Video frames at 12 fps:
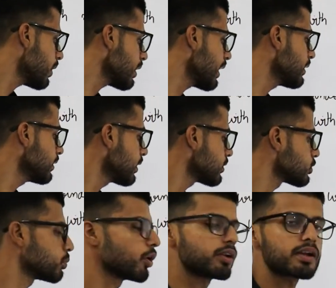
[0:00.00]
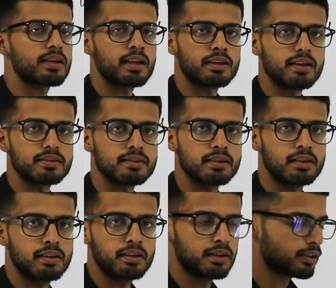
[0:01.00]
or anything smaller than this.
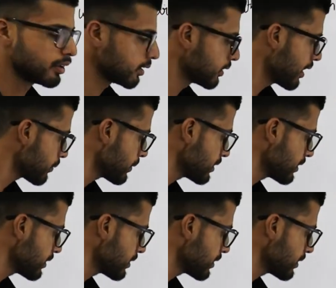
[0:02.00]
That